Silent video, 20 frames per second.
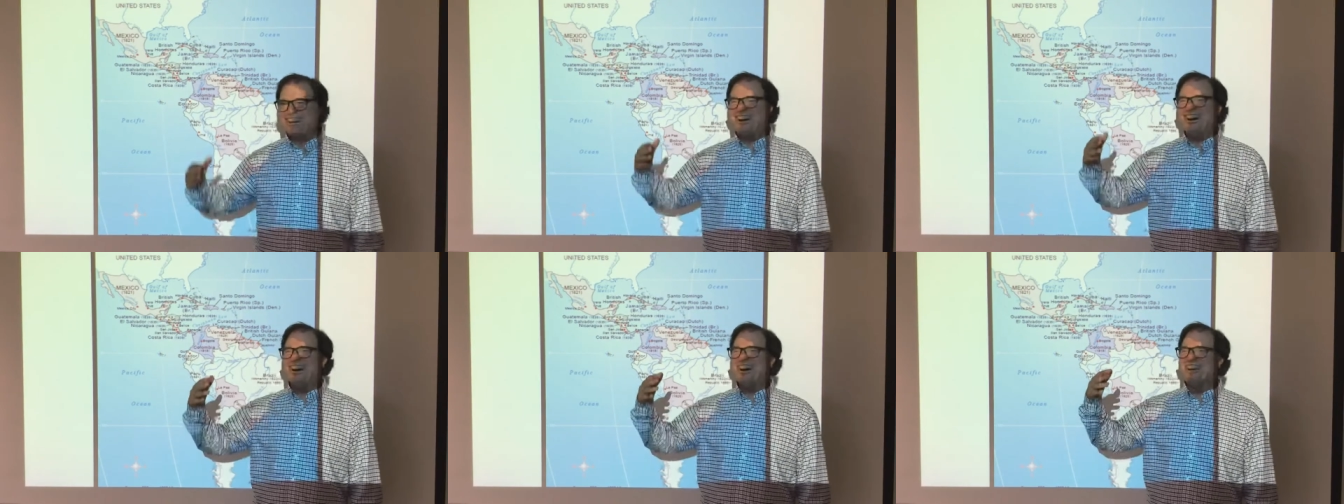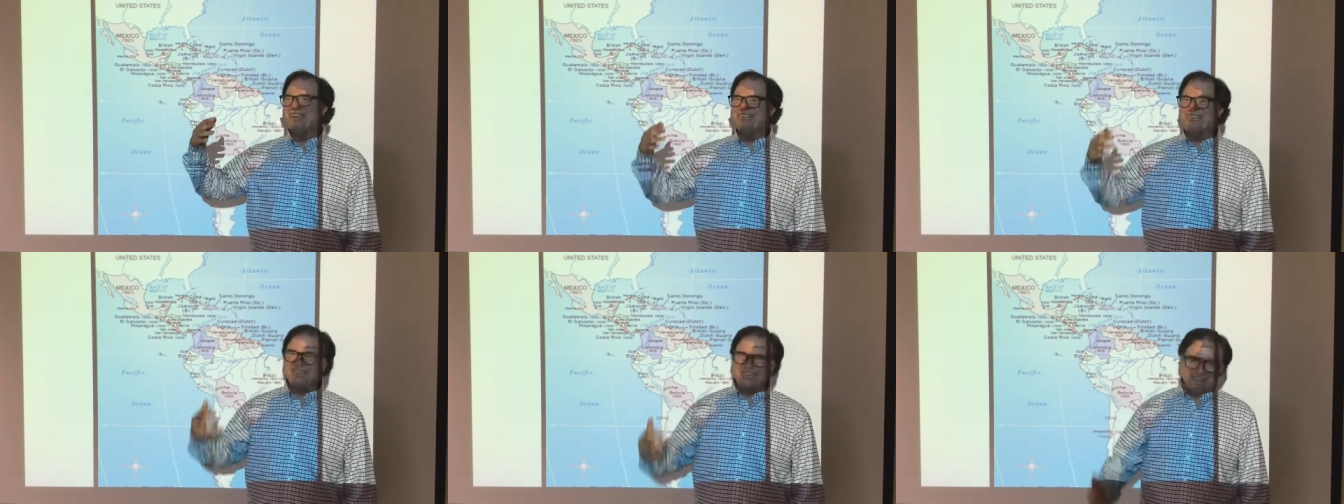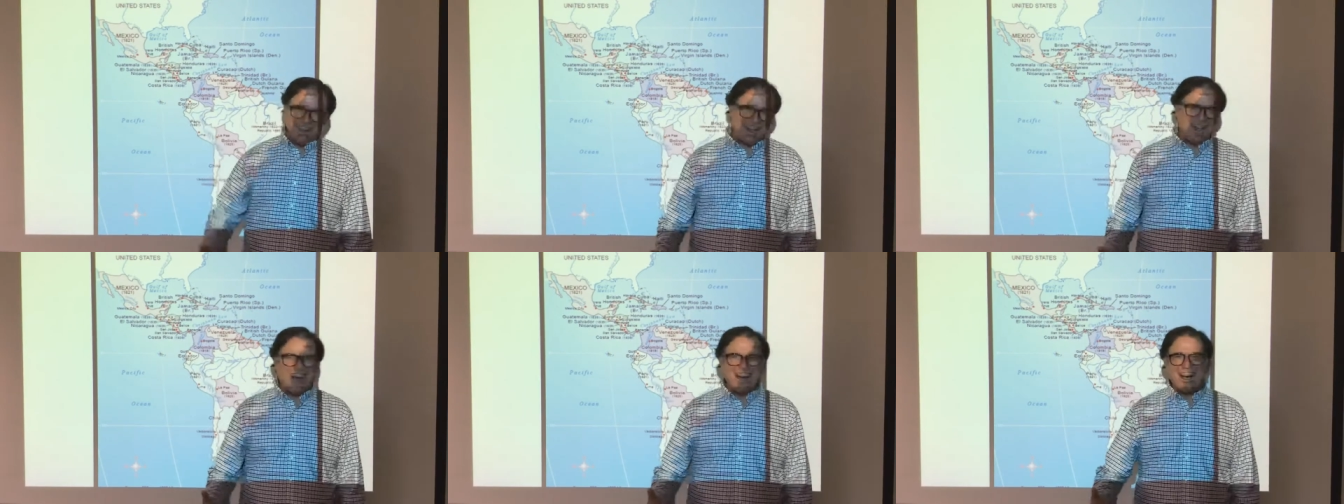all
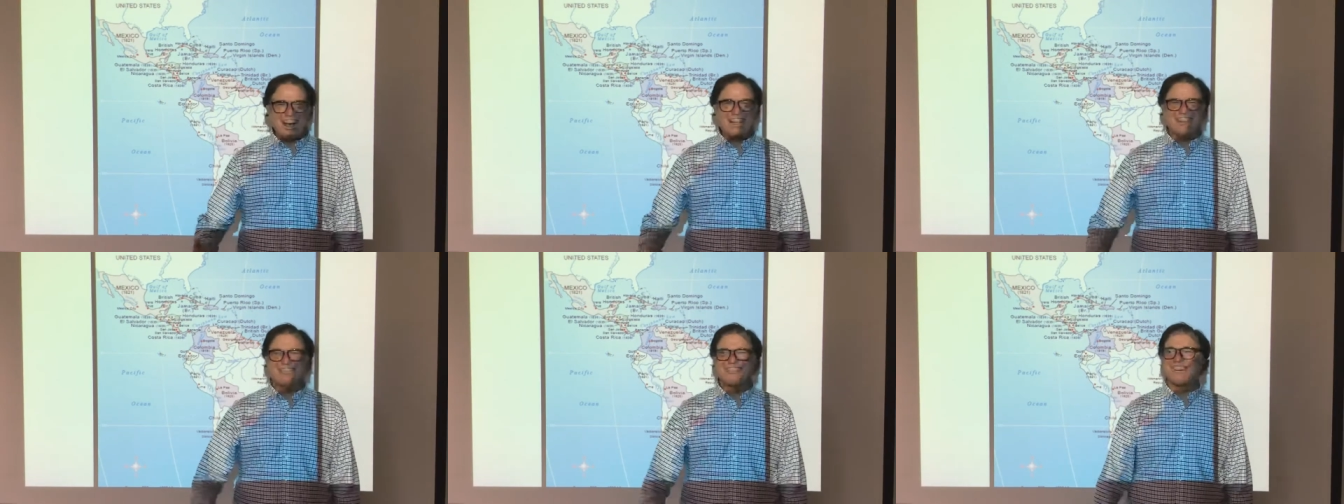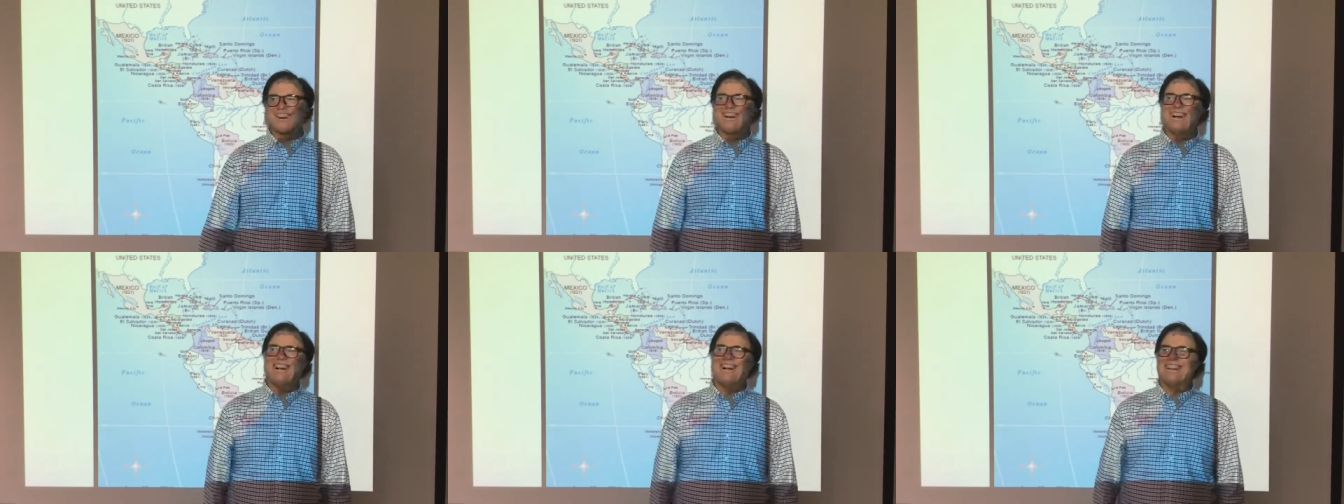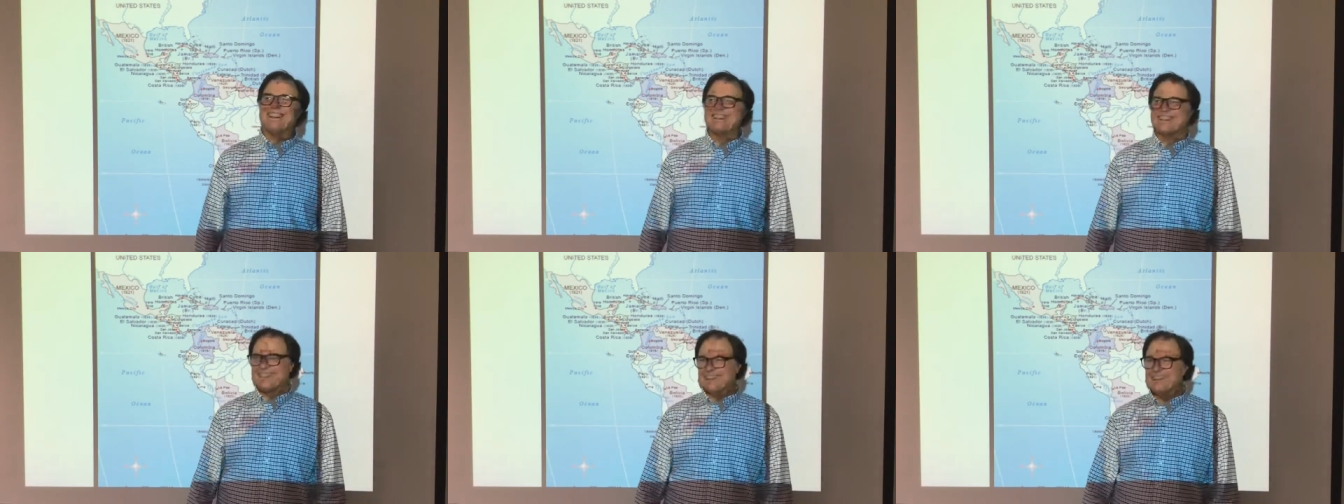flawed. We're
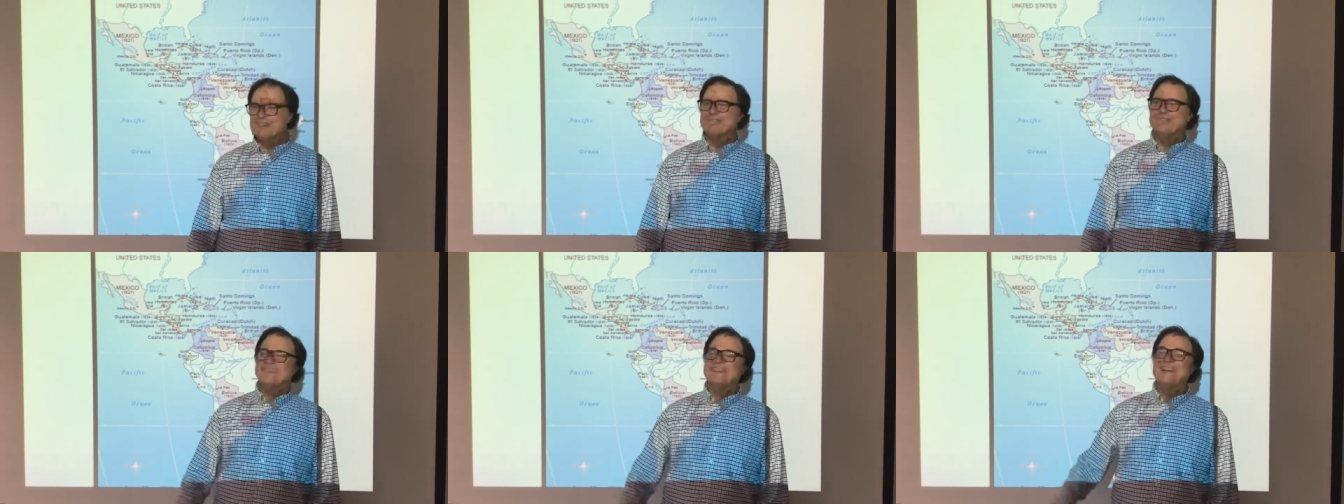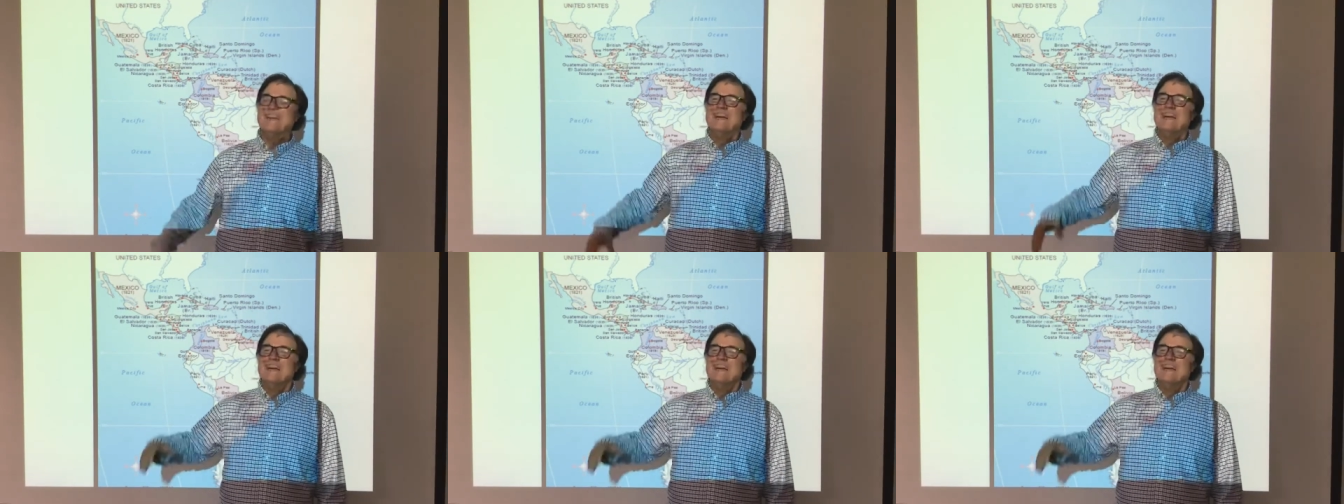all human.